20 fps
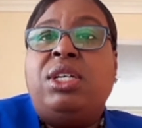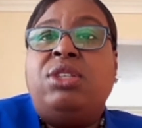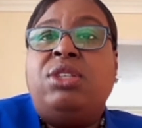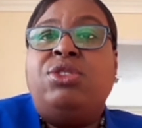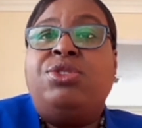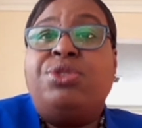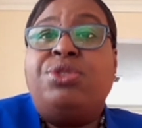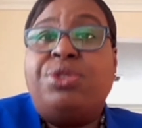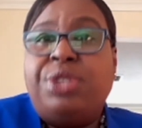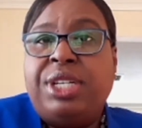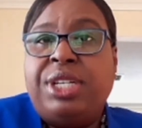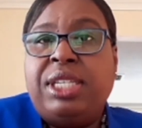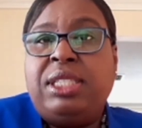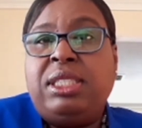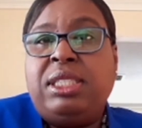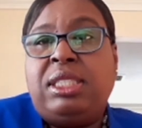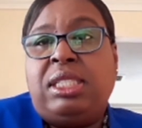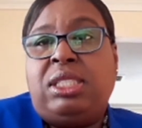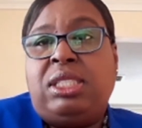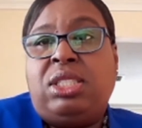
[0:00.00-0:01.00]

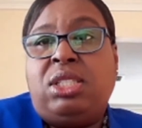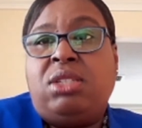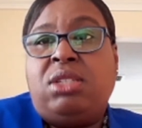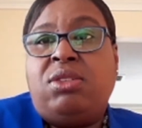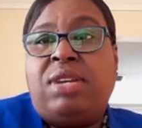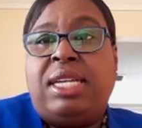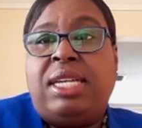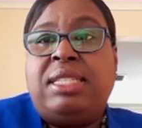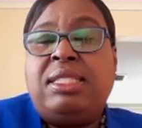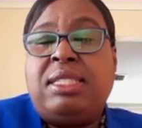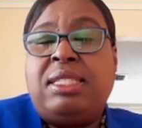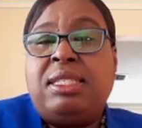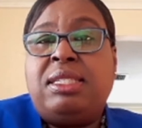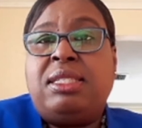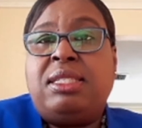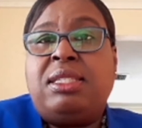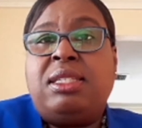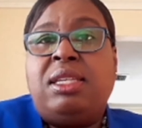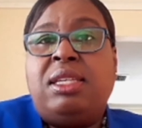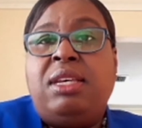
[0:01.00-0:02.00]
during such a
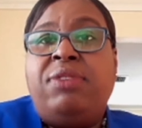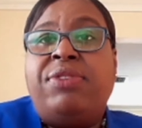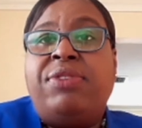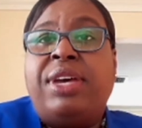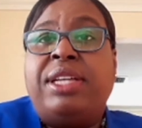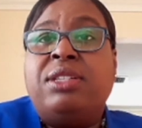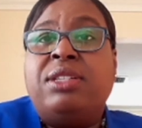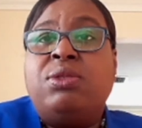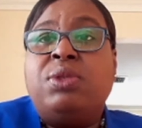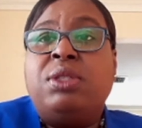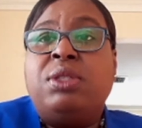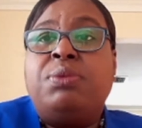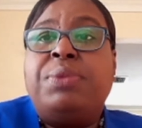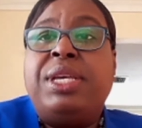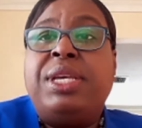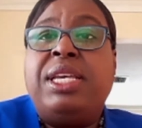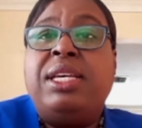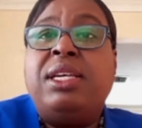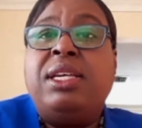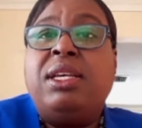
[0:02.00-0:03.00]
crisis event would
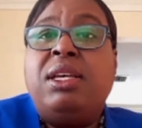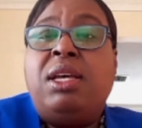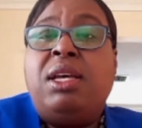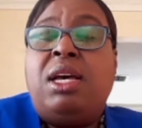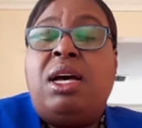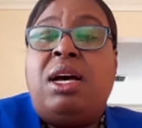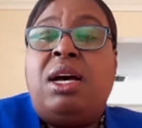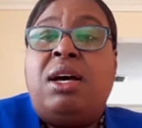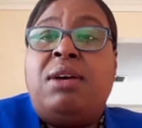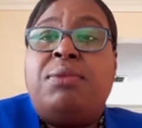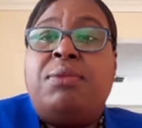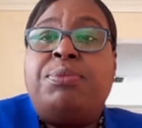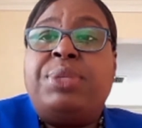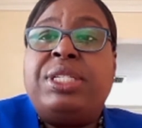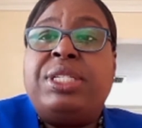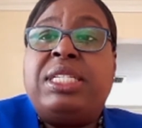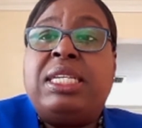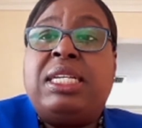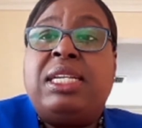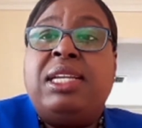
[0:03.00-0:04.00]
be
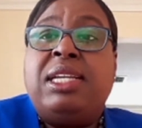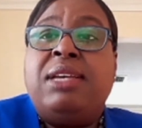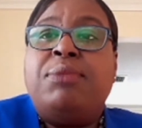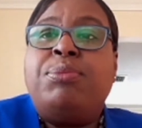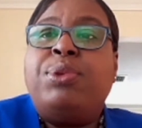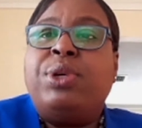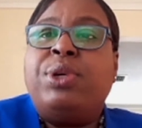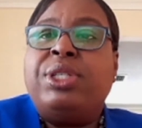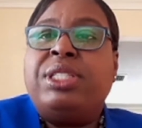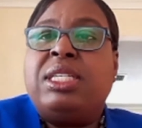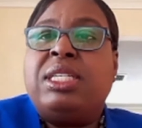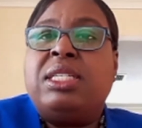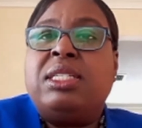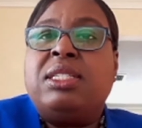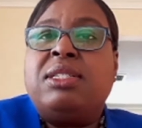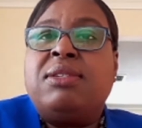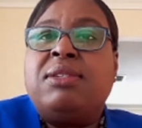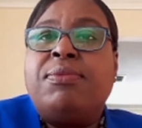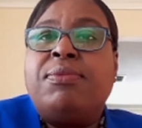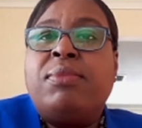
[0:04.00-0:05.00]
particularly
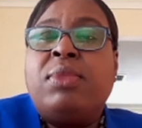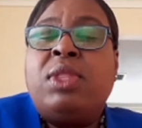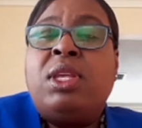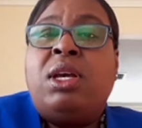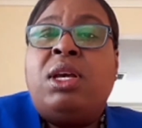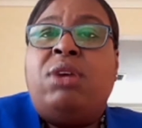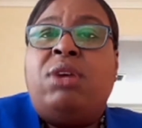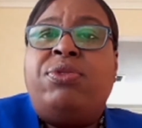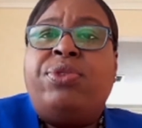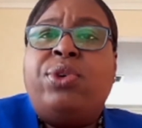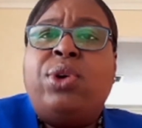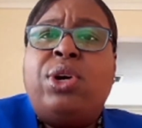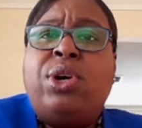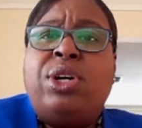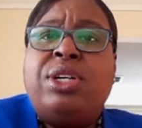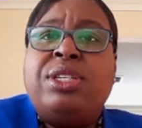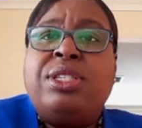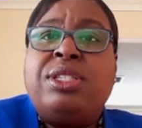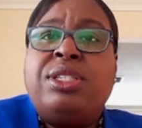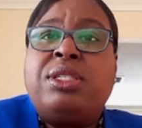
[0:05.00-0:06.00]
important. Of
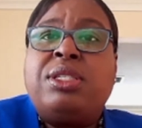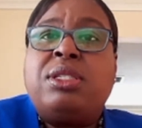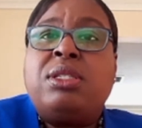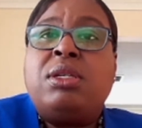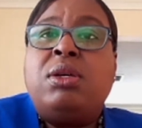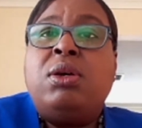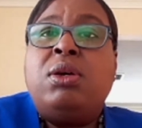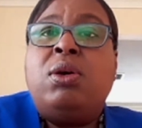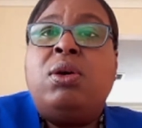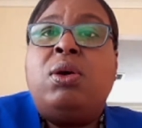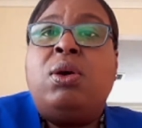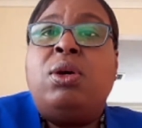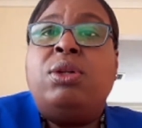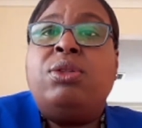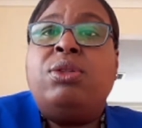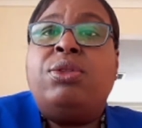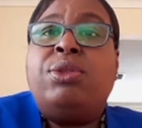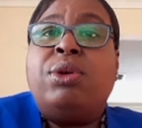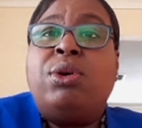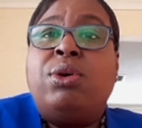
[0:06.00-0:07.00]
course,
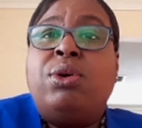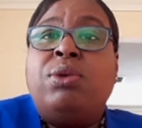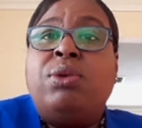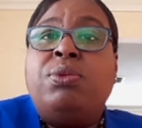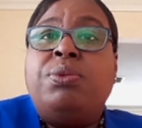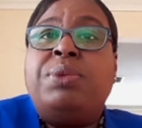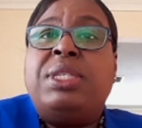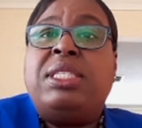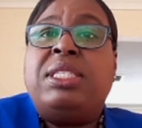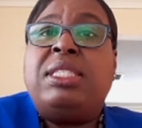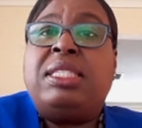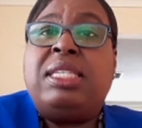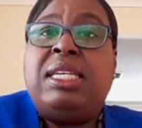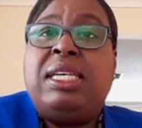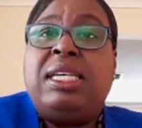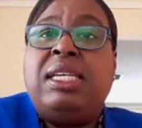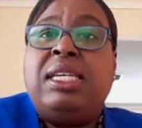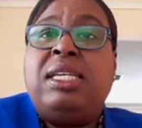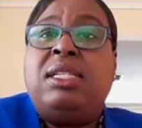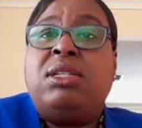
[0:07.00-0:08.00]
although we
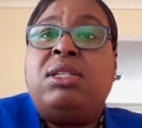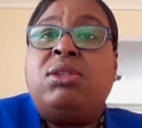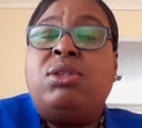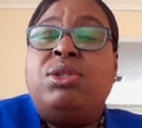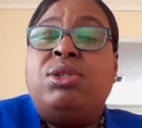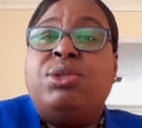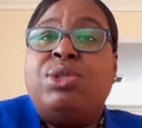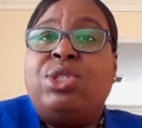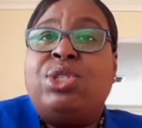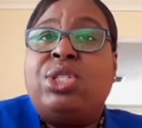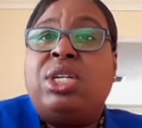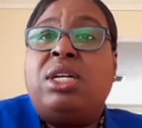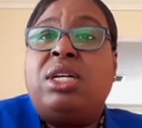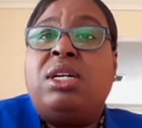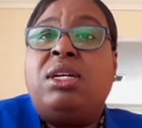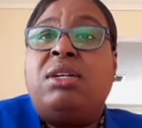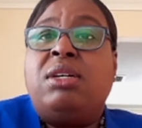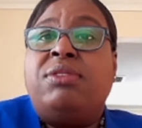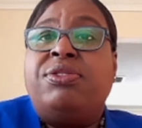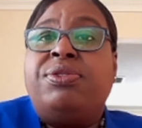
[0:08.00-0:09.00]
see the closure
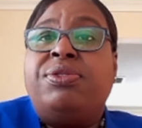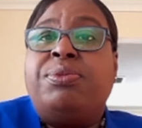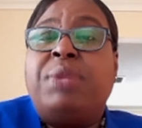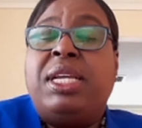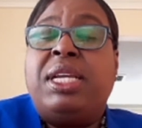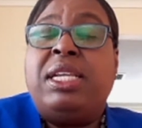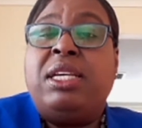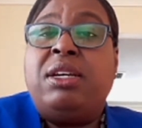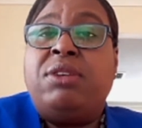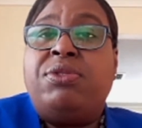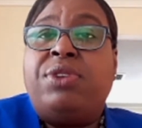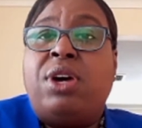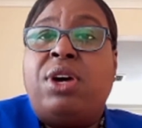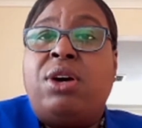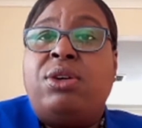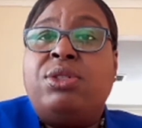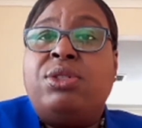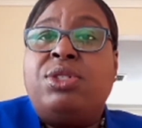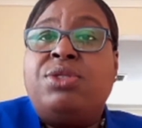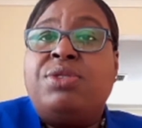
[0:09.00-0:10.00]
of many of
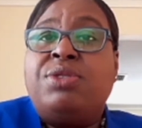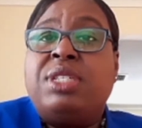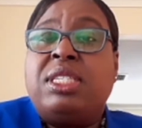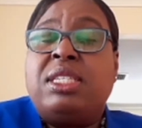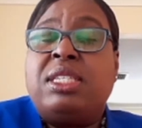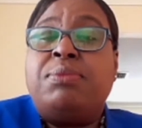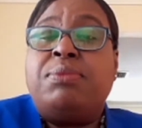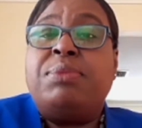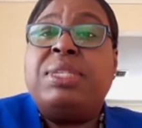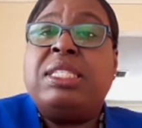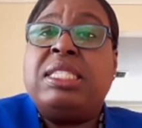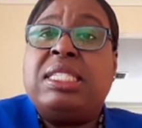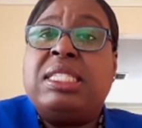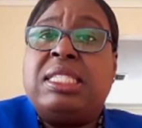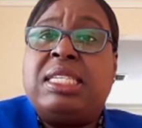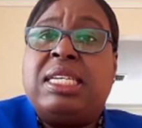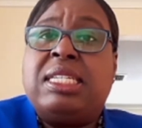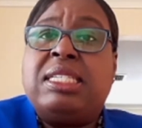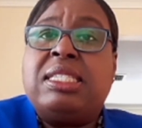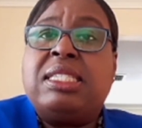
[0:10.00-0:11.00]
our tourism
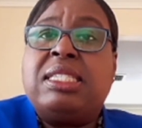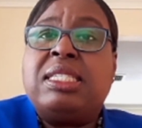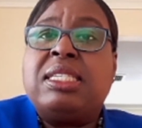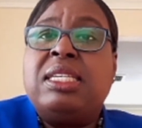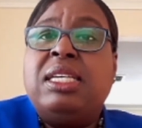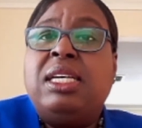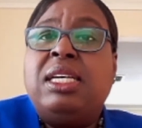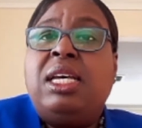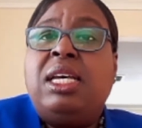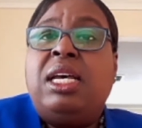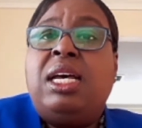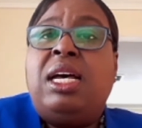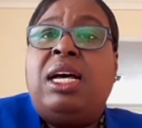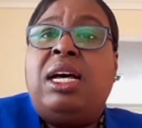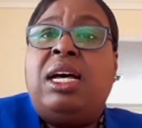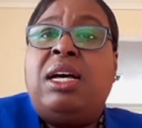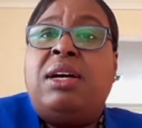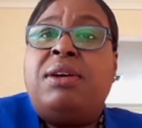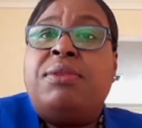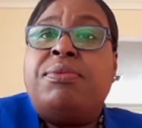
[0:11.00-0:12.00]
businesses,
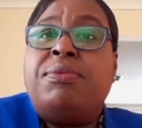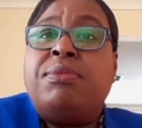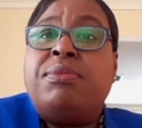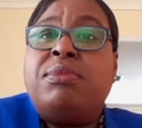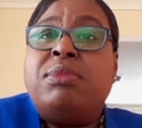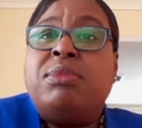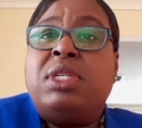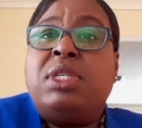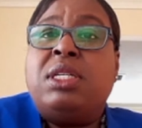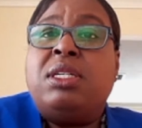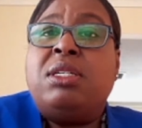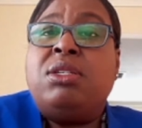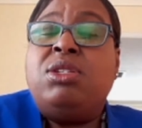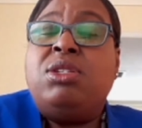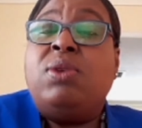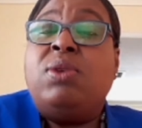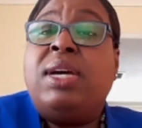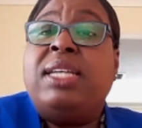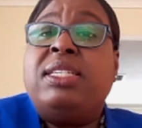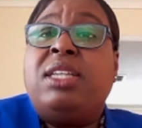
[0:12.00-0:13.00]
the
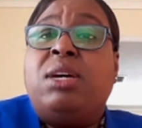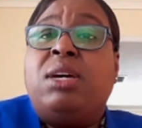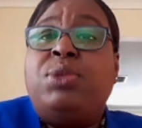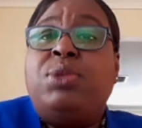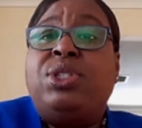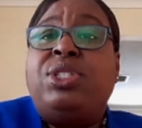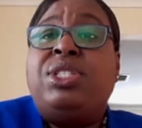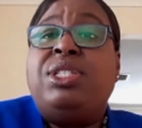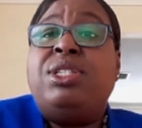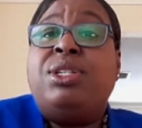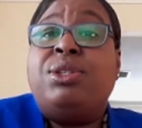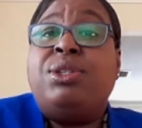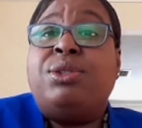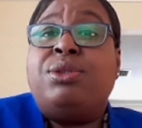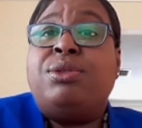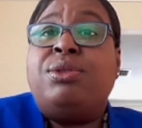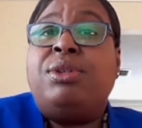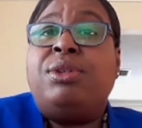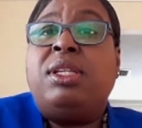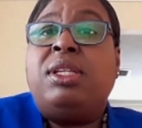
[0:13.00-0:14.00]

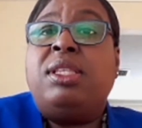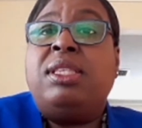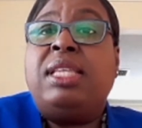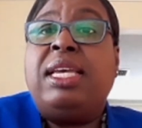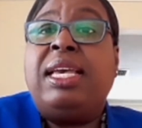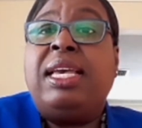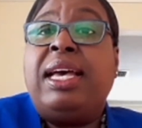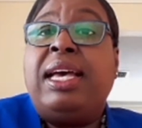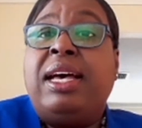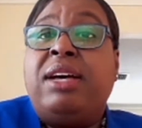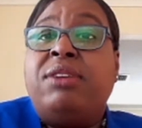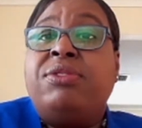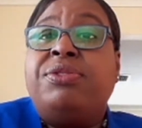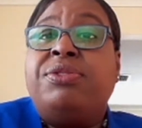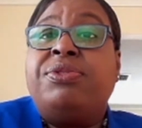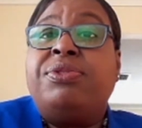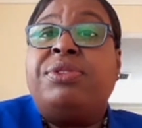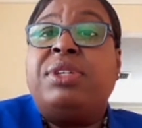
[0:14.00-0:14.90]
UNWTO, they have